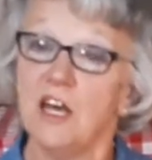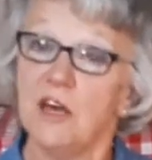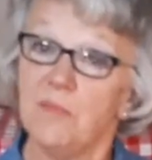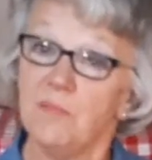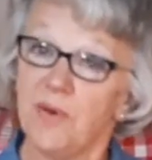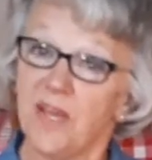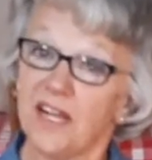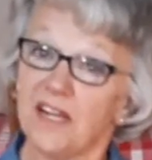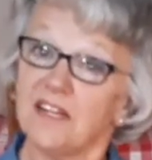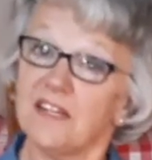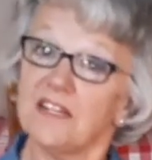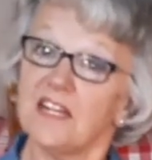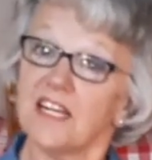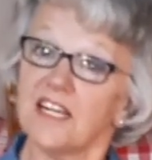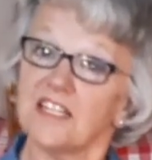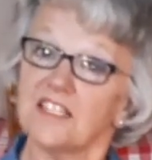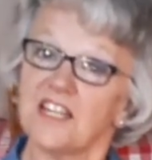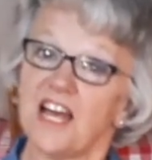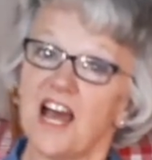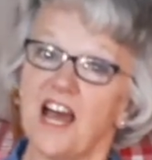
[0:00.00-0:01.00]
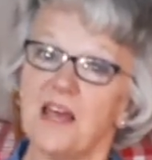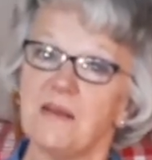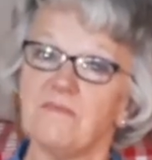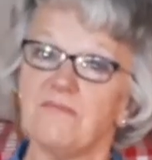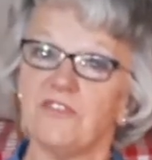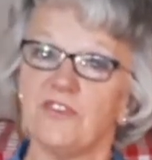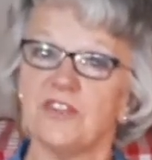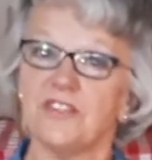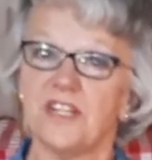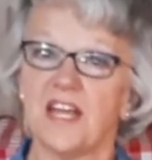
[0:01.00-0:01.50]
Picnic time
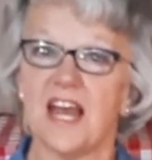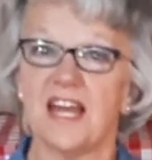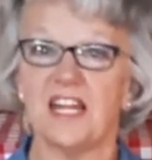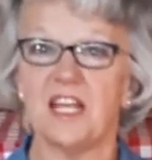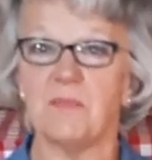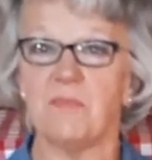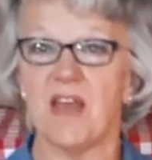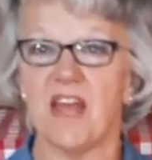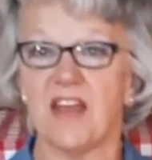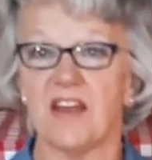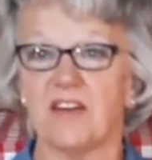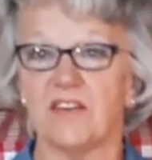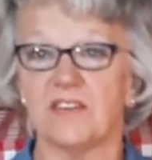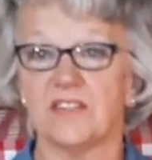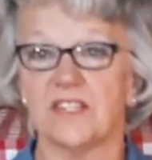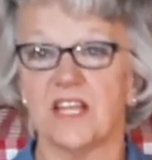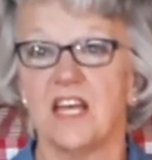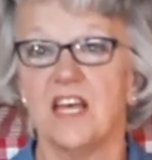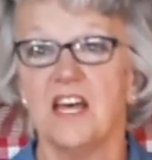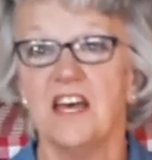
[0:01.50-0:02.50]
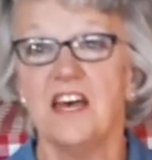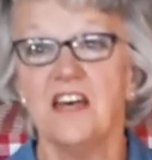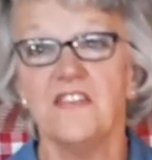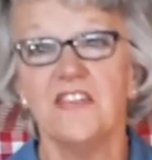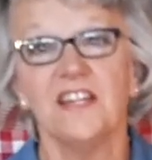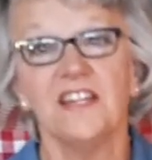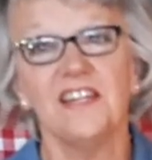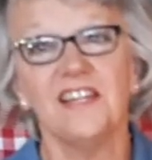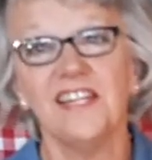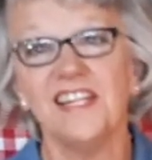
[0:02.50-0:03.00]
for teddy bears.
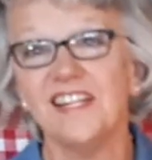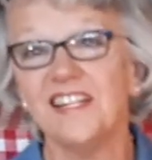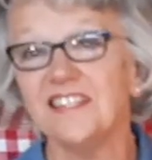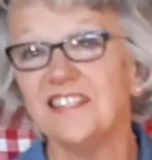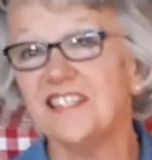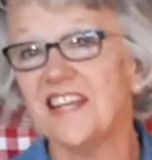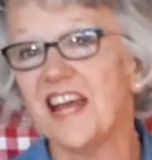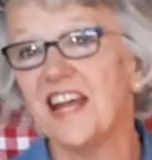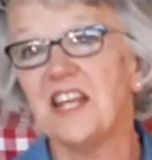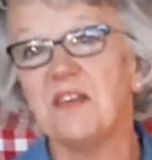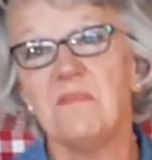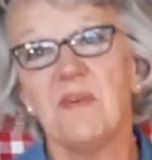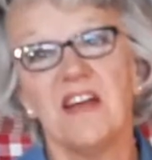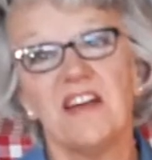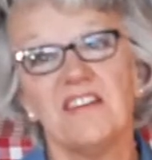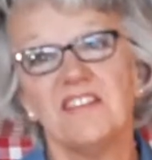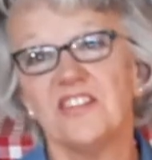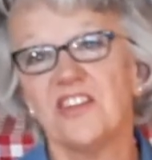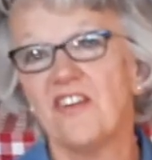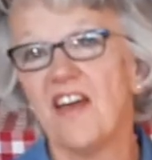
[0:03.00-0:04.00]
The little teddy bears are